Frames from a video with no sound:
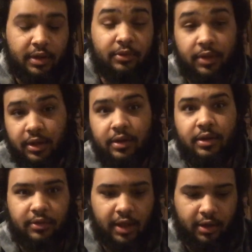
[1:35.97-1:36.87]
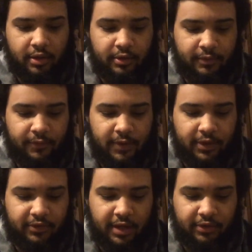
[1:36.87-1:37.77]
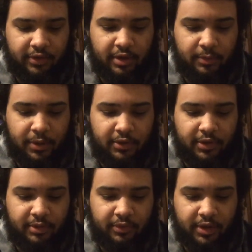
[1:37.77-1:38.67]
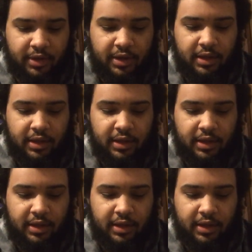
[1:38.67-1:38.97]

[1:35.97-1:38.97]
Then Phoenix tags out, and Penta comes in,